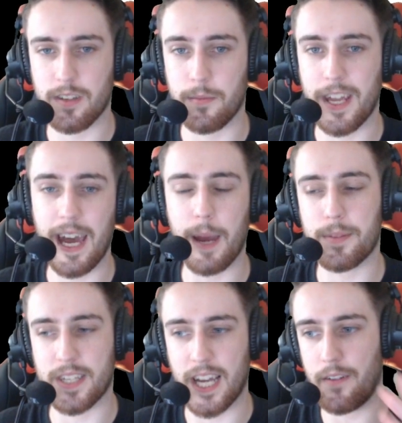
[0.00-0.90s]
be
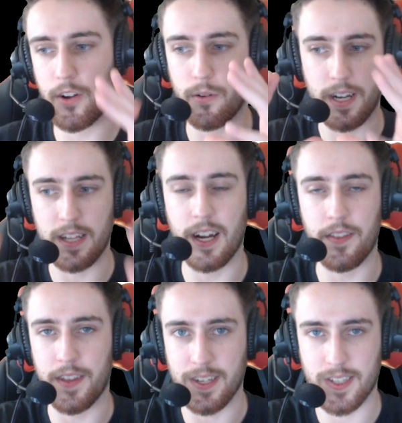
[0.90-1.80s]
empty. I've already
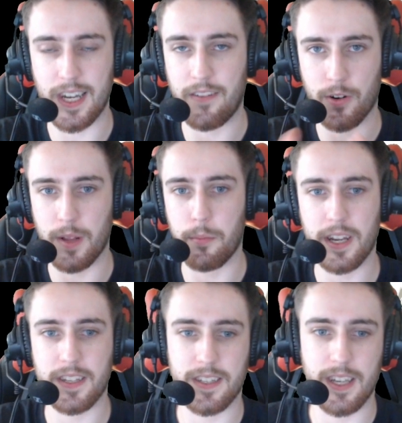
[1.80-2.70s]
done this. I've already
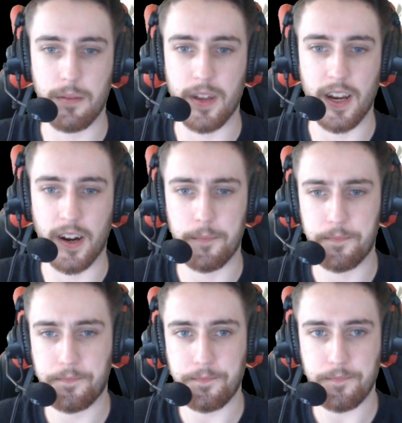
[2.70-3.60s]
picked a team here.
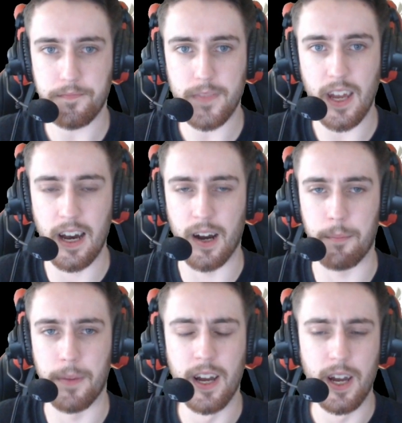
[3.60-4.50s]

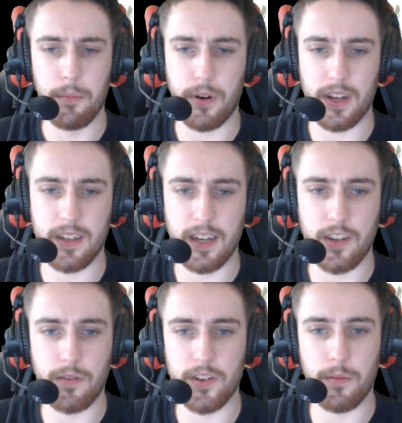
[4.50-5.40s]
But yeah,
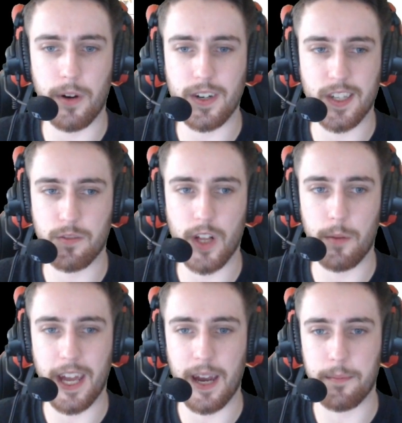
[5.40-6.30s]
your boxes will all
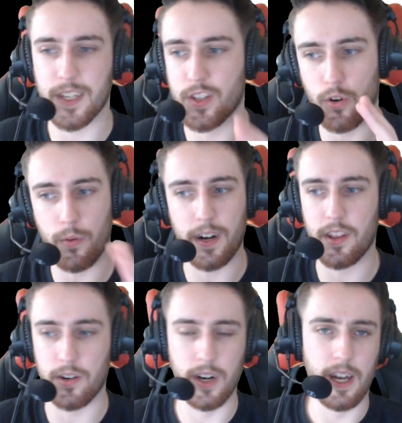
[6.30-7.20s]
be empty. Don't worry
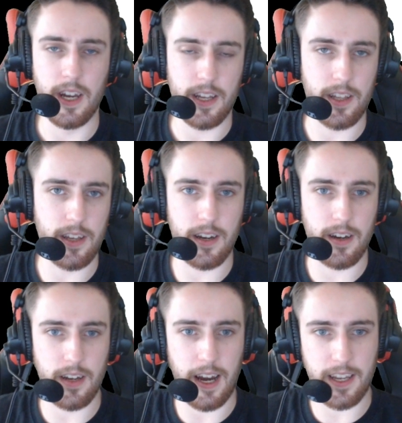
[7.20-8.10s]
though.
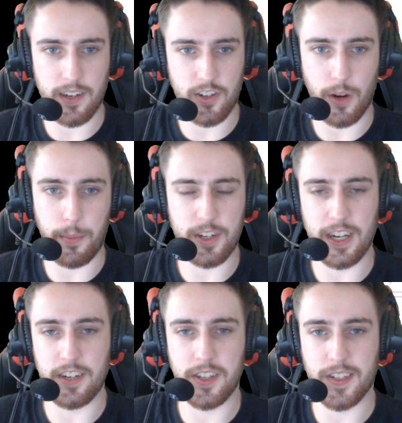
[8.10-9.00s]
I can chop and
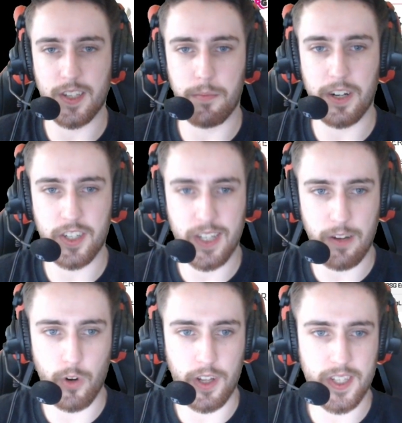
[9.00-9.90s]
change this as much as I
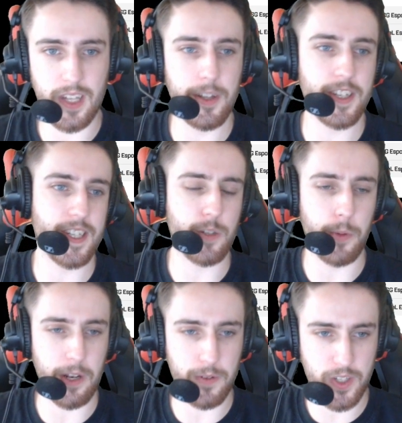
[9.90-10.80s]
want. So let me just
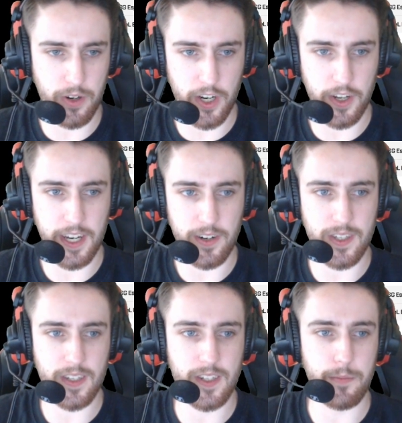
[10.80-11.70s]
explain what's going on here.
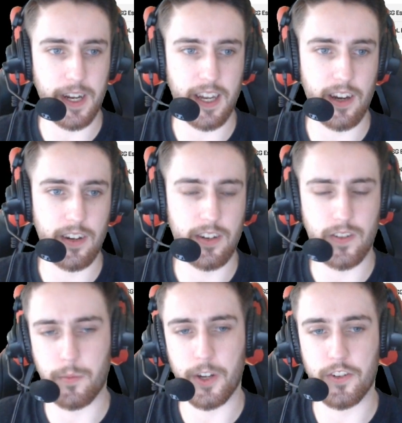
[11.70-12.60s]
So this is my account,
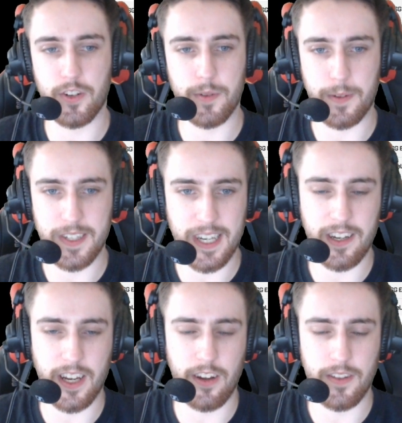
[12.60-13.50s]
joined by YouTube. It's my
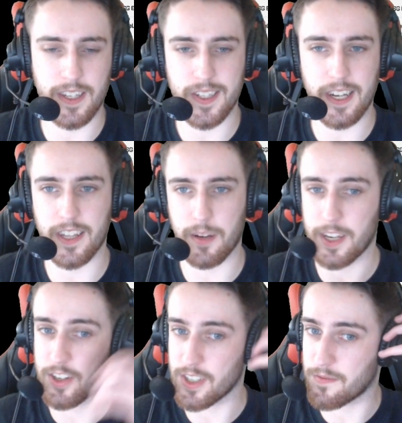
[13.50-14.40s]
second account on this site that I
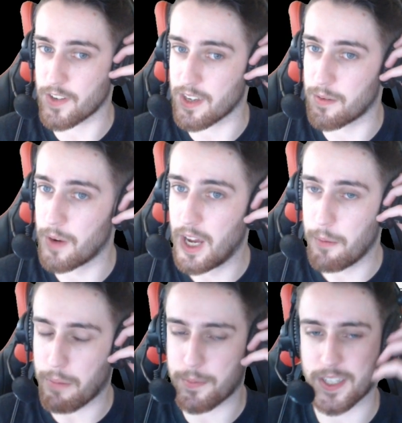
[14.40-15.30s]
made just for the
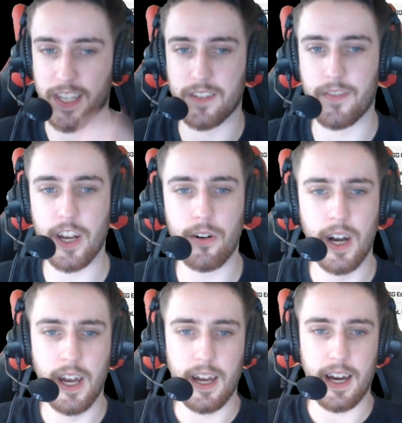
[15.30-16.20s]
purpose of this video.
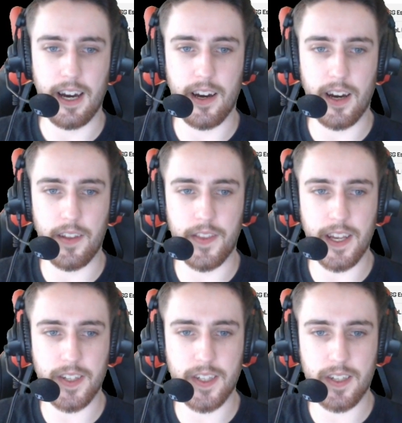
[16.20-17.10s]

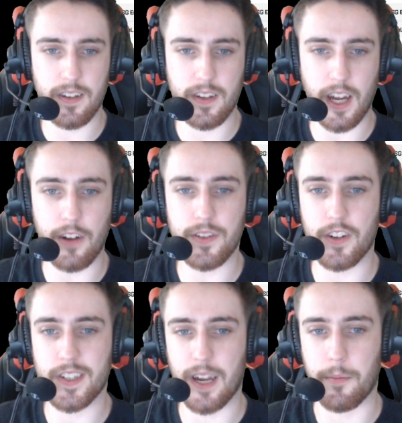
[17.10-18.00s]
This
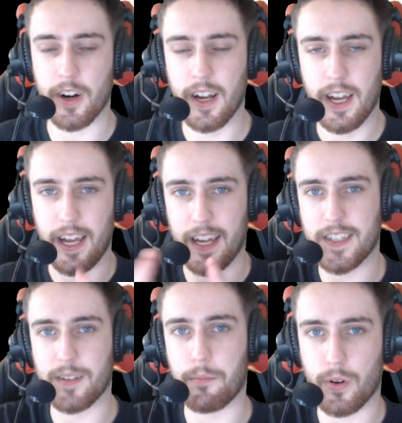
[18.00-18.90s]
countdown timer
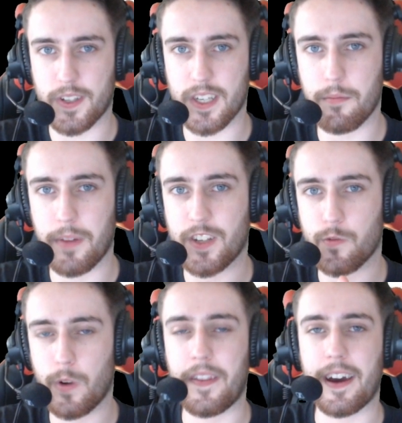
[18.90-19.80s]
is important because
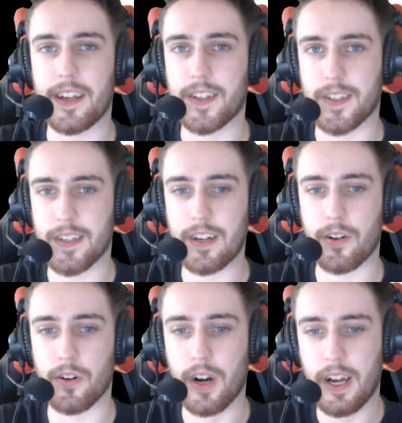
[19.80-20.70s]
when that hits
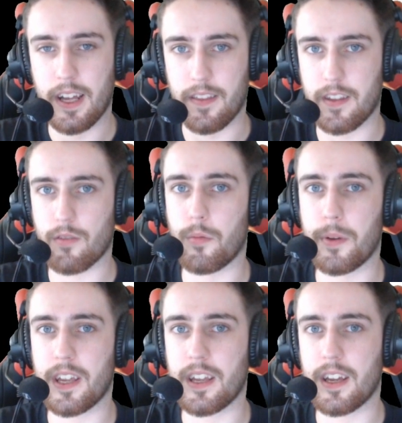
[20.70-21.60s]
0, there will
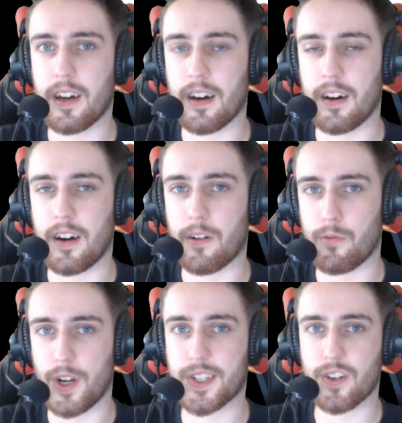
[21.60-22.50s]
be a
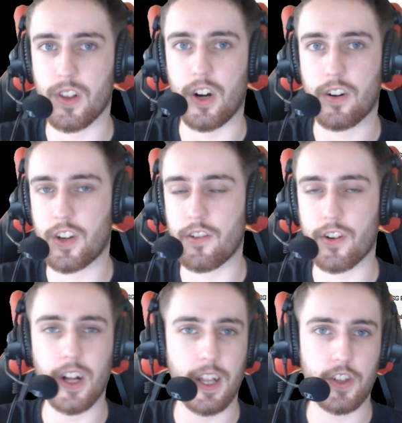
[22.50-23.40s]
roster lock. You're
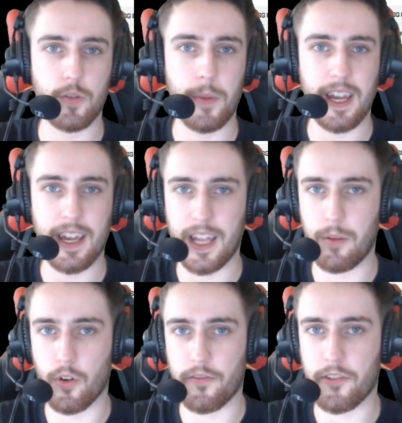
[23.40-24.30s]
not allowed to make any
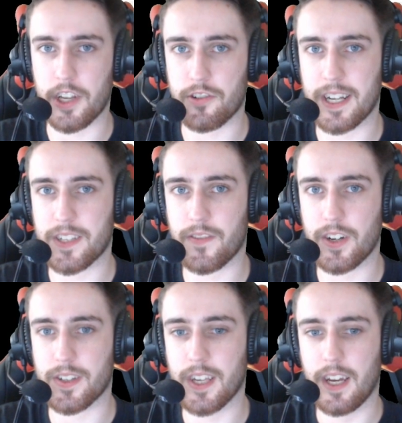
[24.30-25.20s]
more free
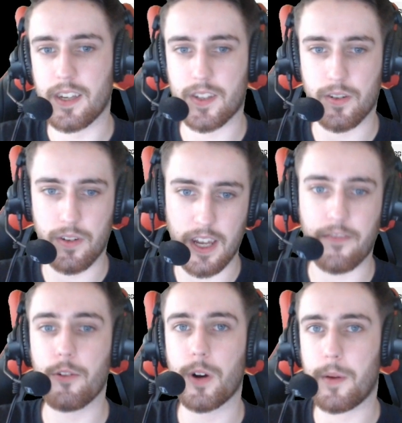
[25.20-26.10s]
transfers. So
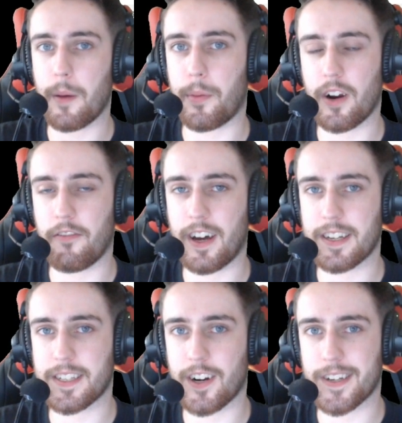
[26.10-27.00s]
if you want to be a part of
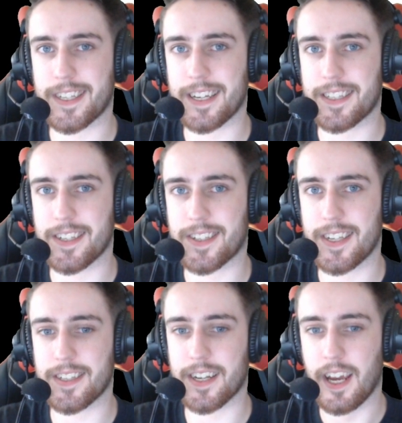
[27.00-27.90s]
Fantasy RLCS this season,